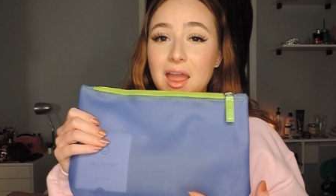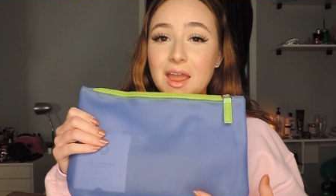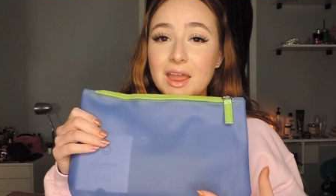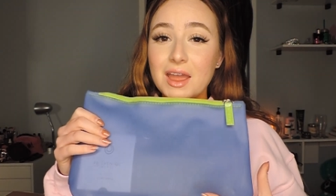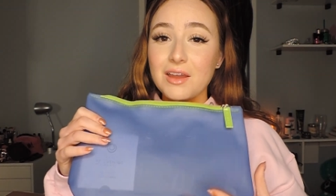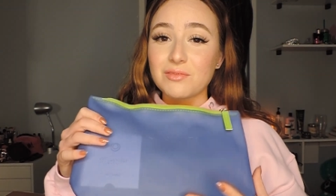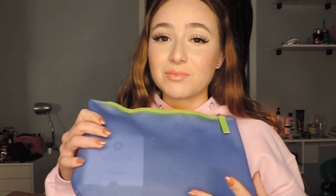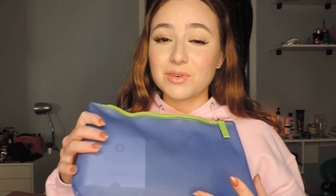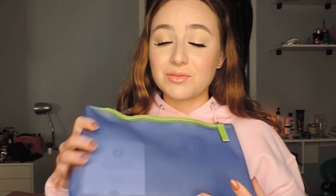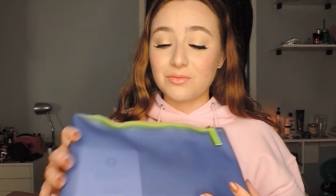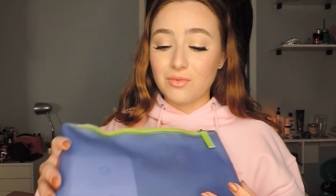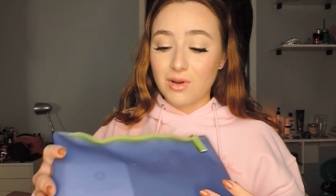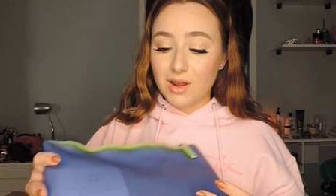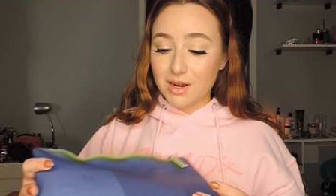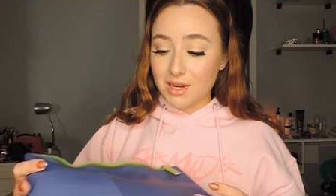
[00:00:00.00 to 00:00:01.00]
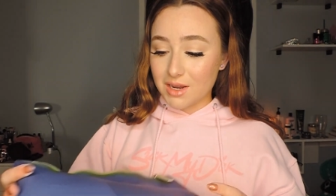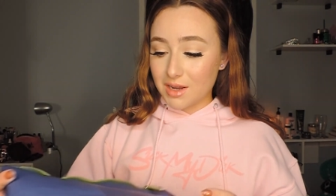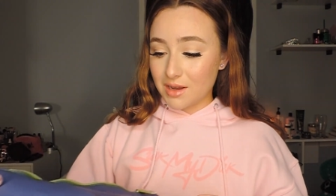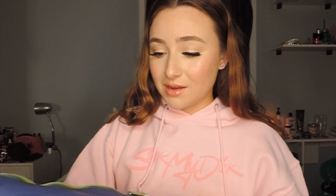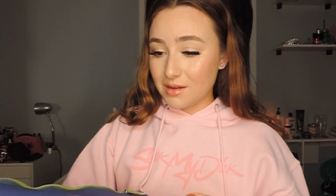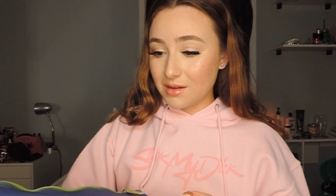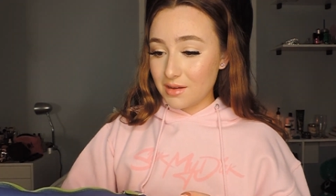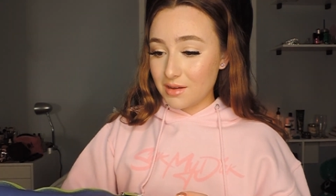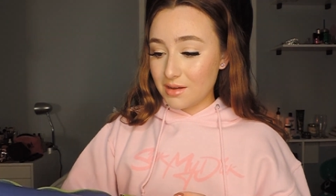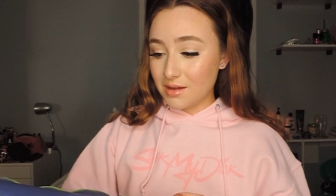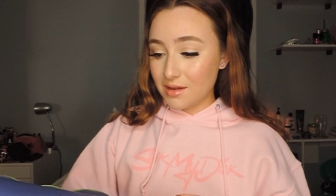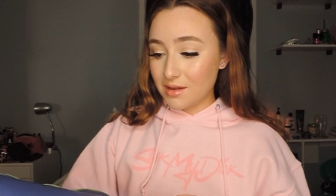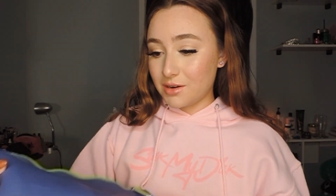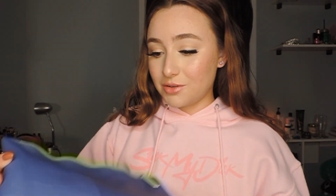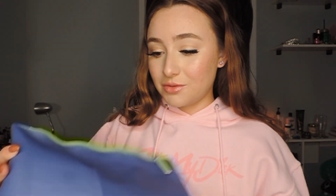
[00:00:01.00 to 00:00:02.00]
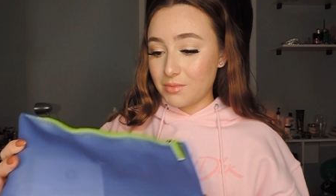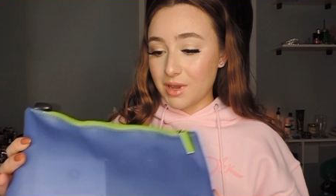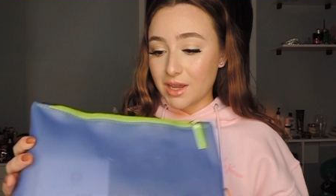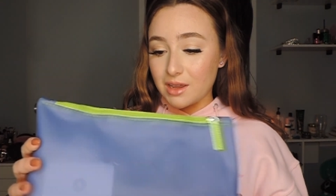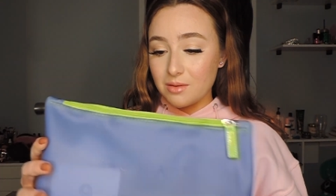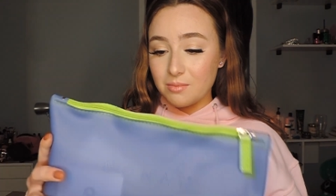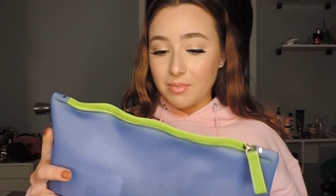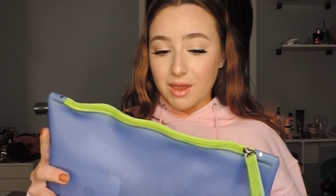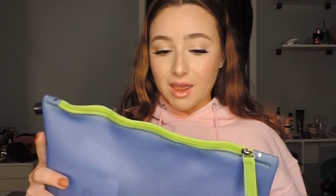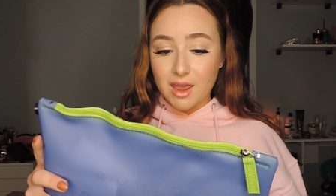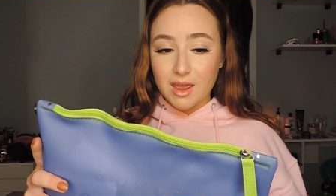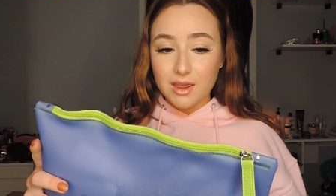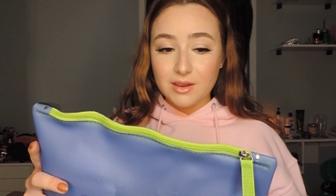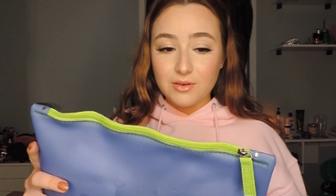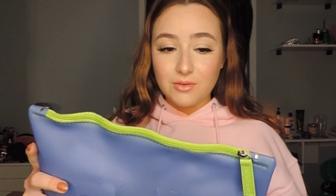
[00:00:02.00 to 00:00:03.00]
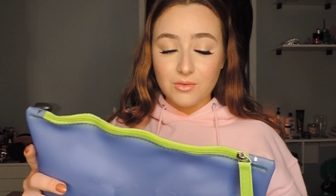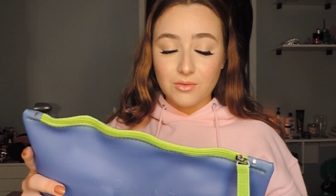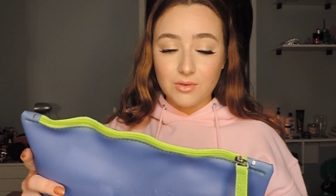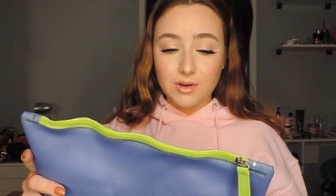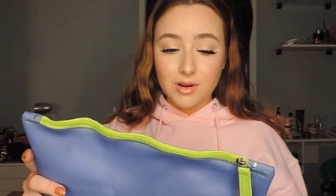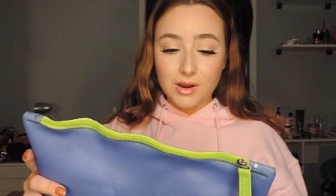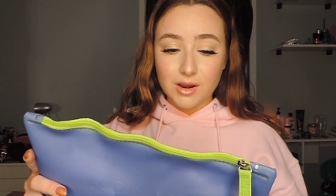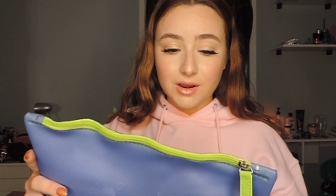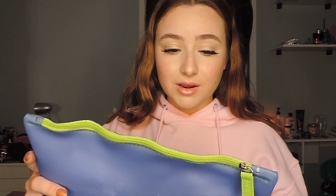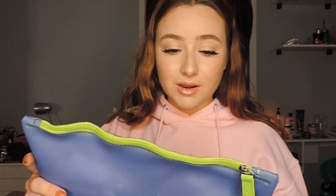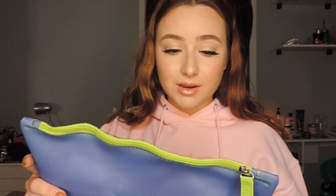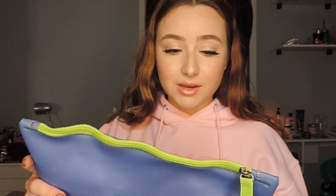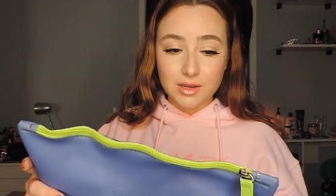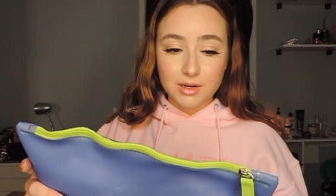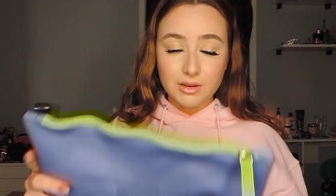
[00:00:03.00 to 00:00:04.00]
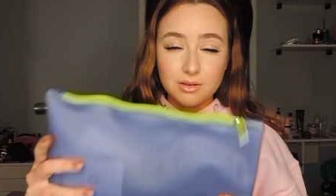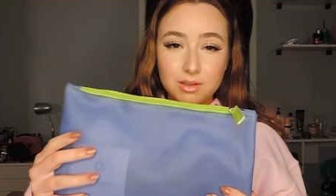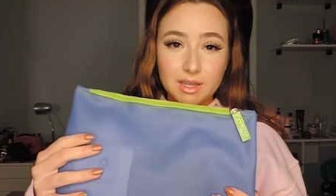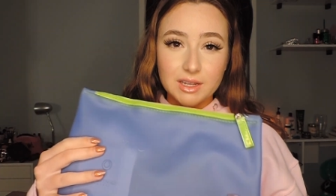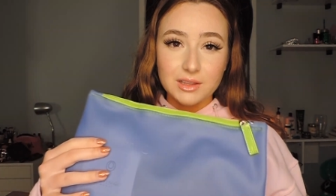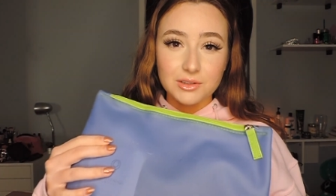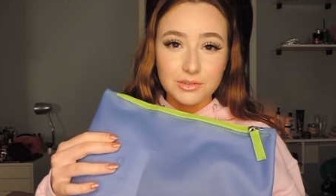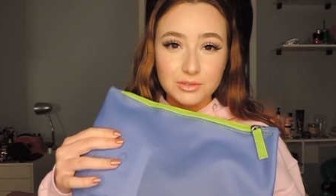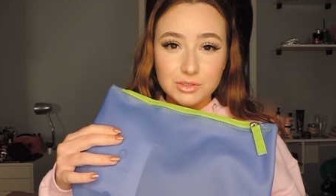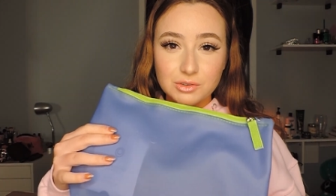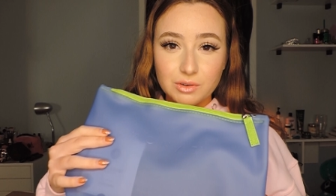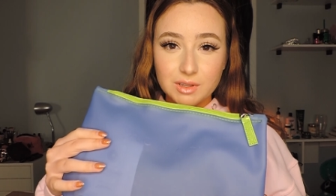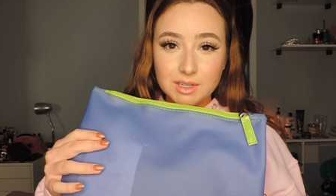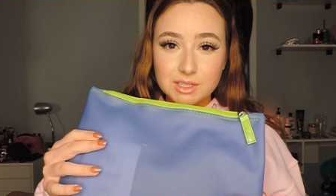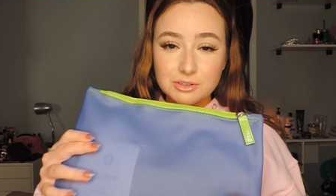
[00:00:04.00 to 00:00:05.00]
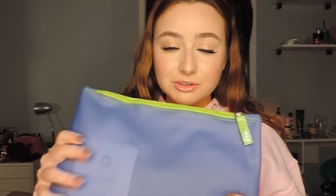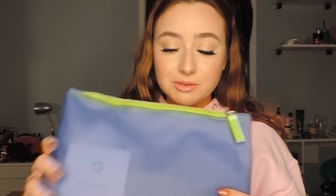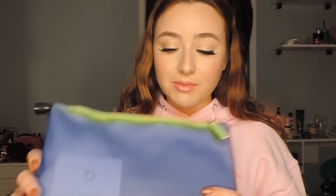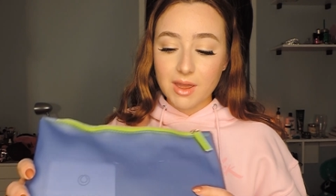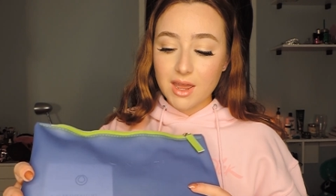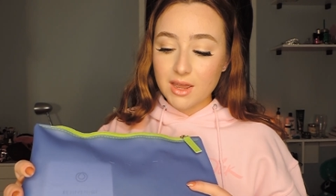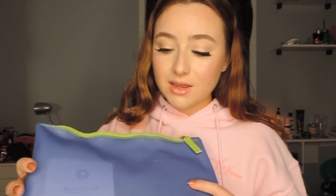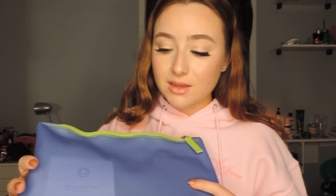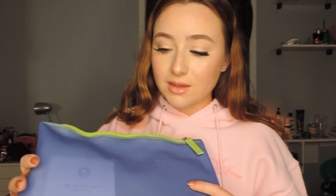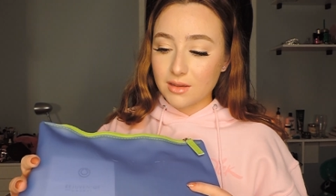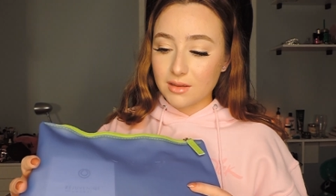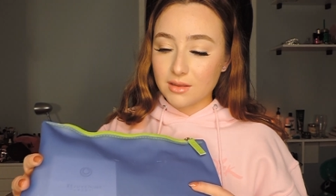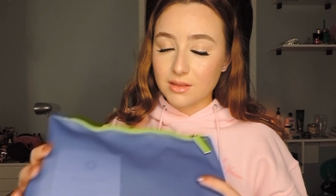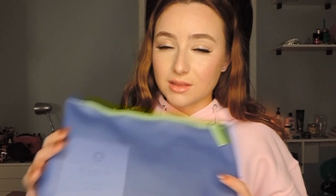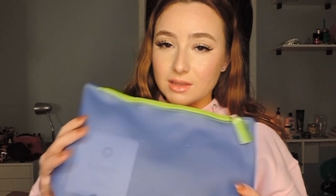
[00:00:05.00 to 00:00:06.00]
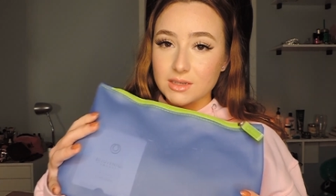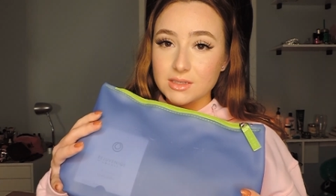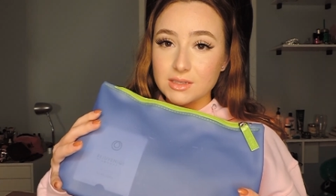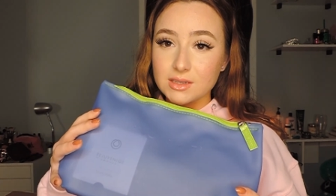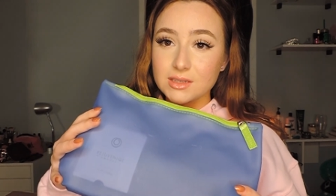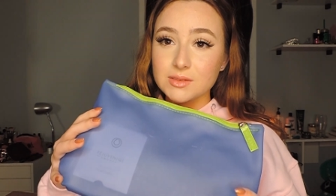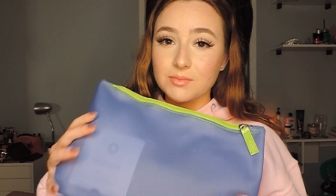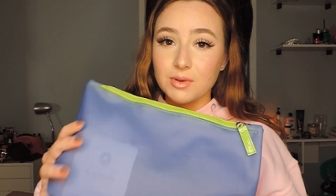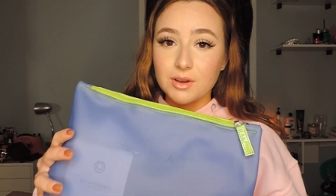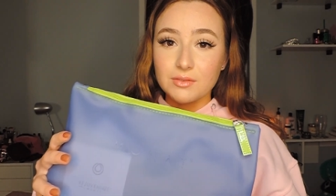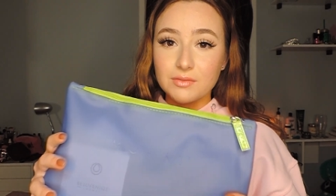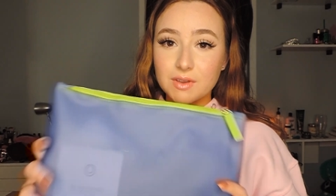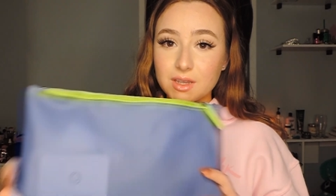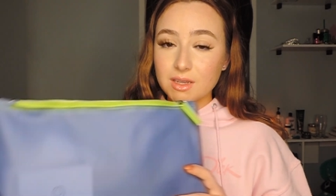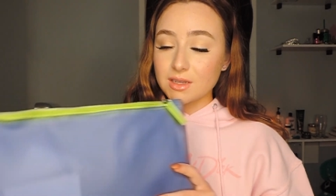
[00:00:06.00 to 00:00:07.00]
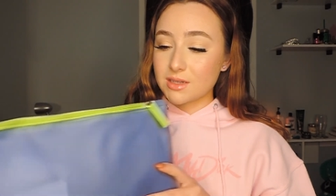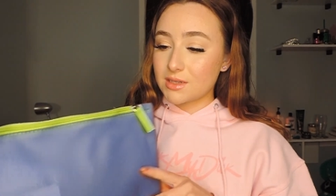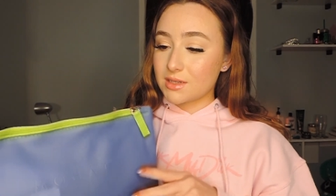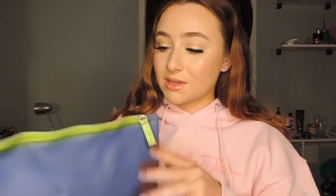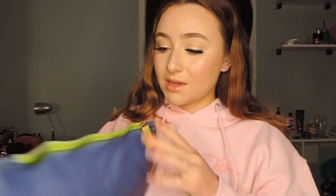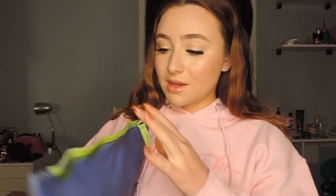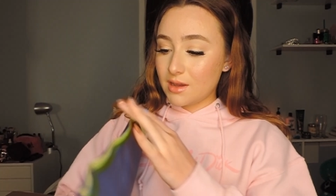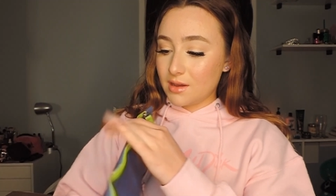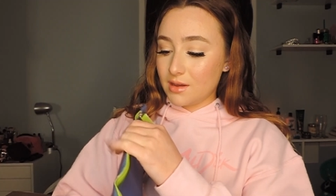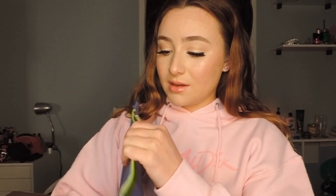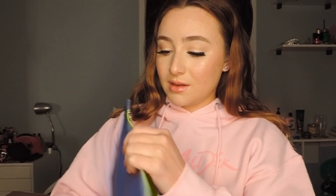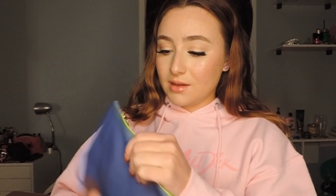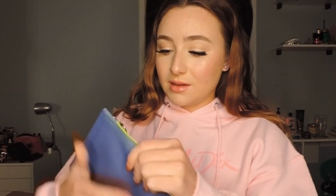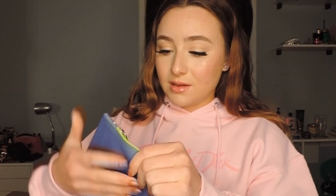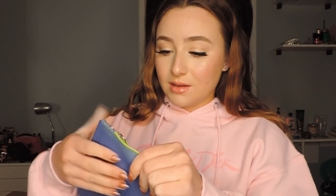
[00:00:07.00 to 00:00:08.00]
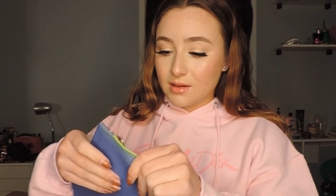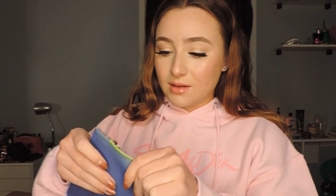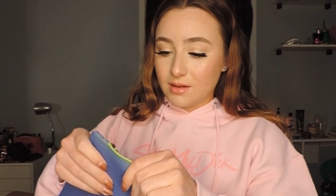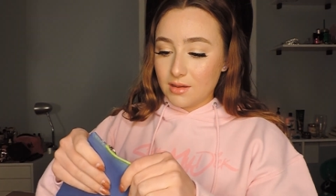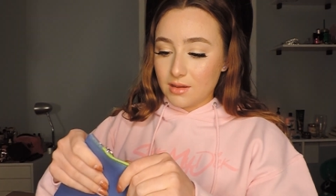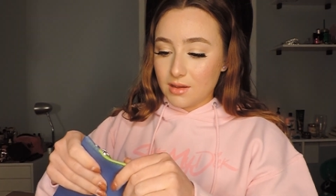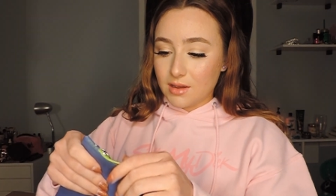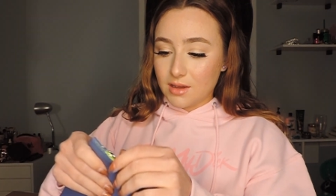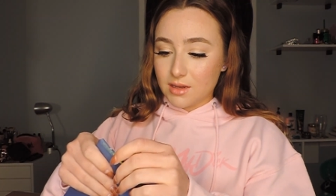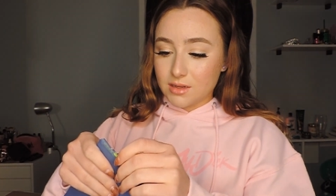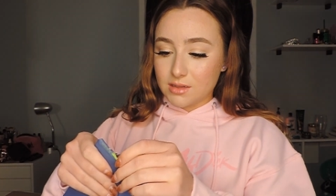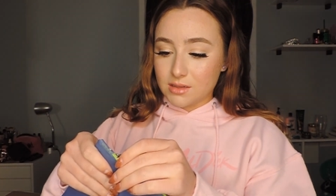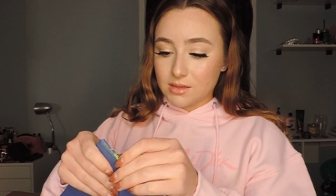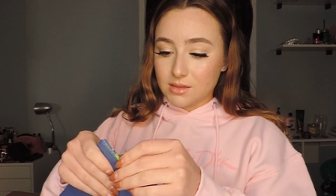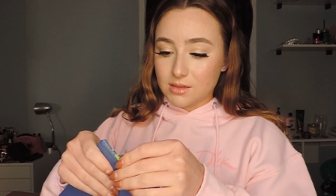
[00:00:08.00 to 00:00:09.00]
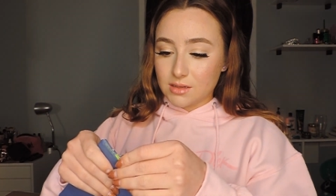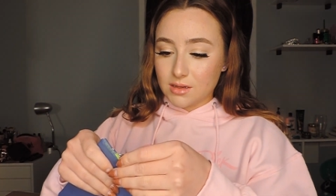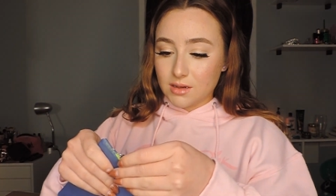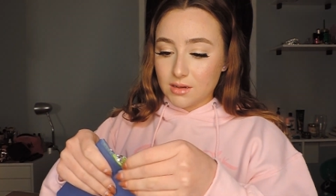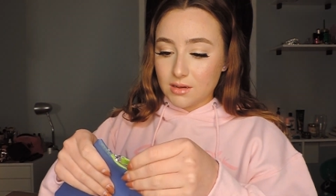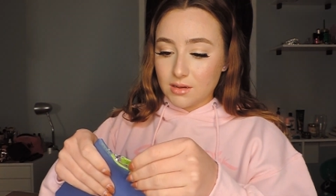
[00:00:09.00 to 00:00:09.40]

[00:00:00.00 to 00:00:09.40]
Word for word: I have been wanting a new makeup bag or, you know, like little toiletry bag, this is perfect. It's,